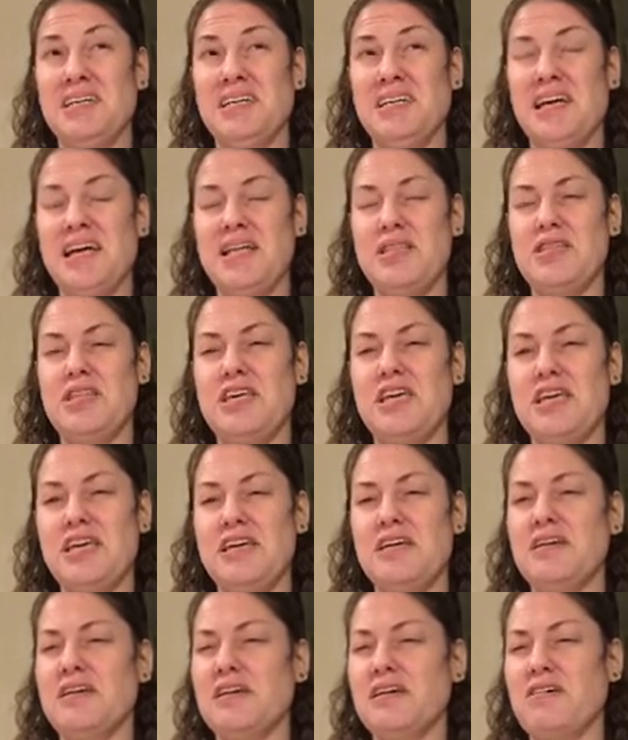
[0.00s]
in
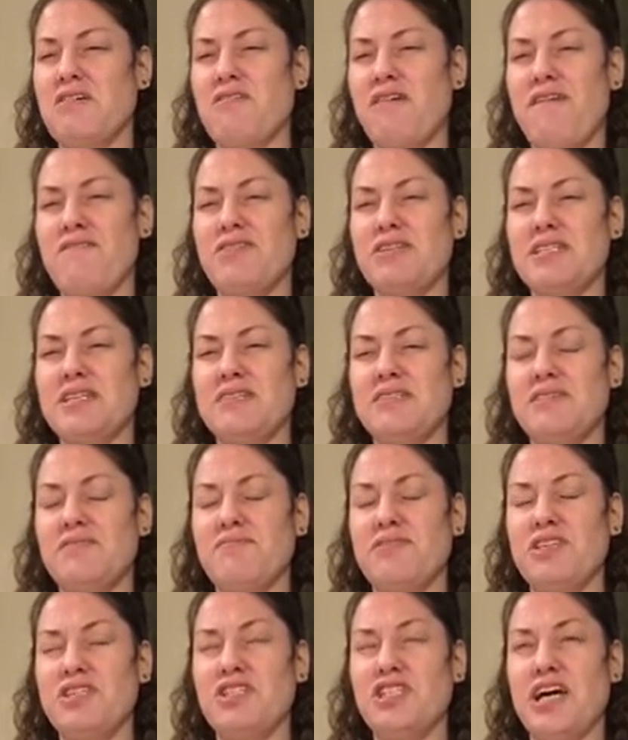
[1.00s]
the crevices of
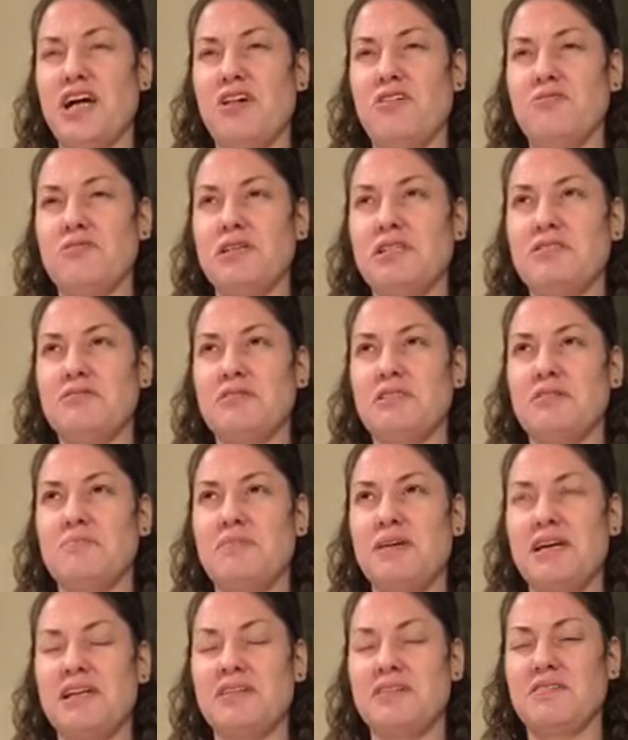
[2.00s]
the gel, which was a
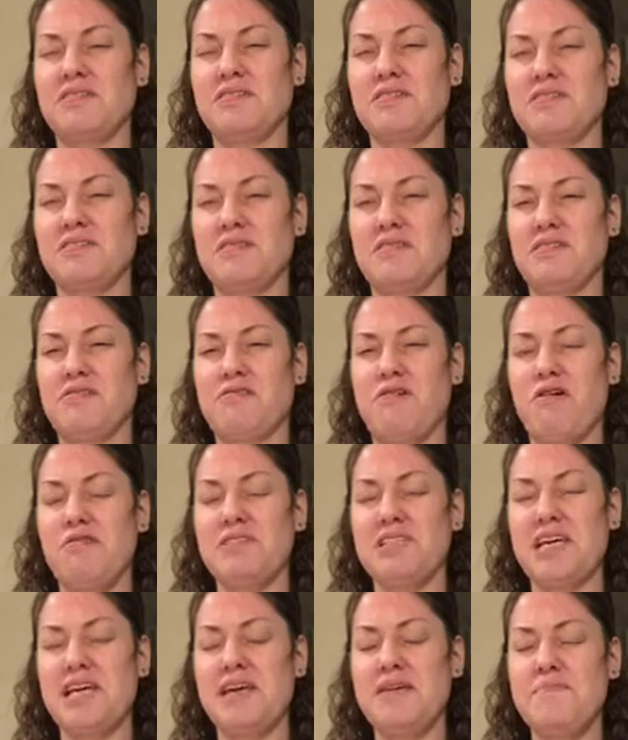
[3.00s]
bit
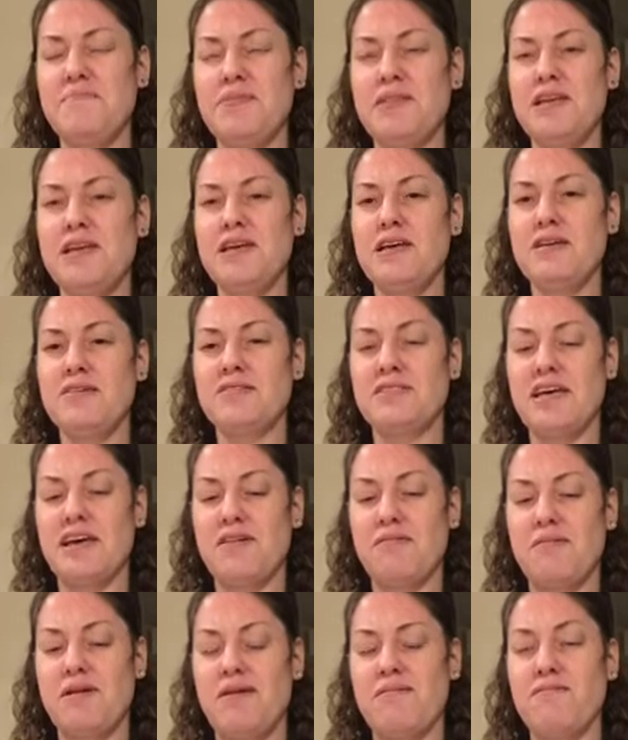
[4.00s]
grotty.
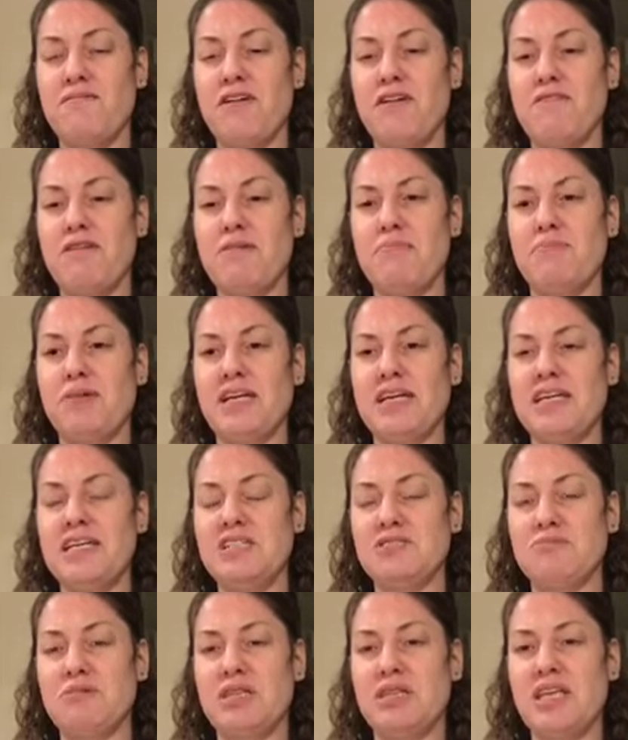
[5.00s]
So I'm very
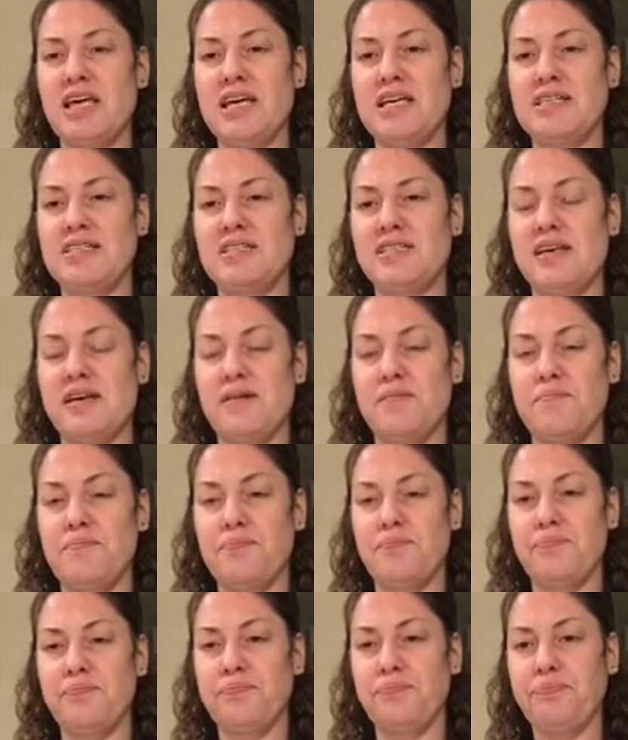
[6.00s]
pleased with this
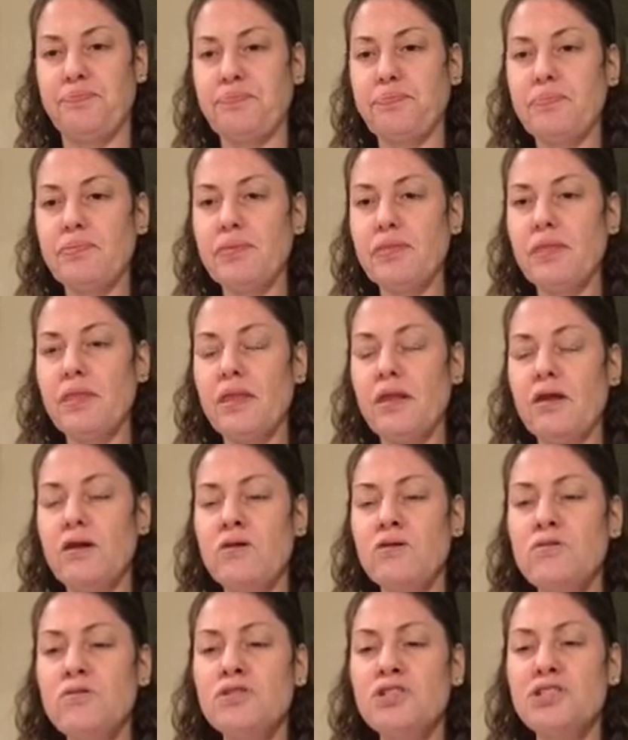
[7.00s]

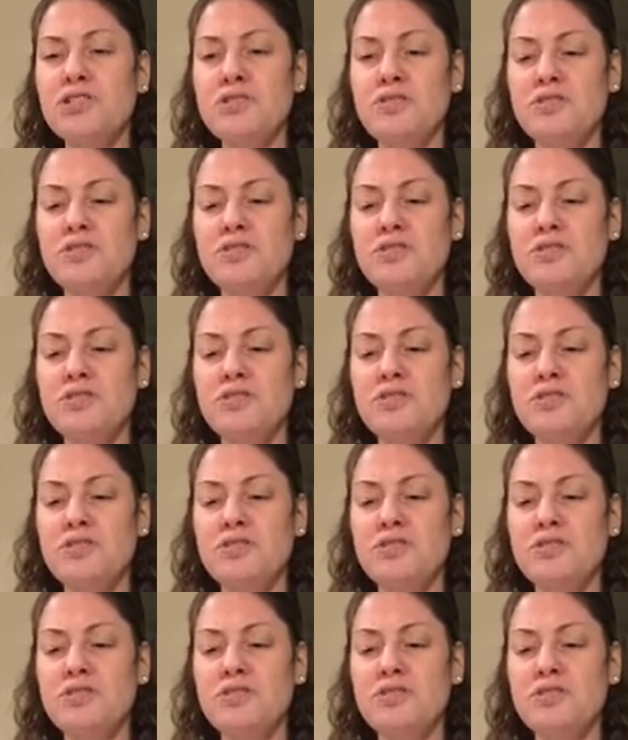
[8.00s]
cushion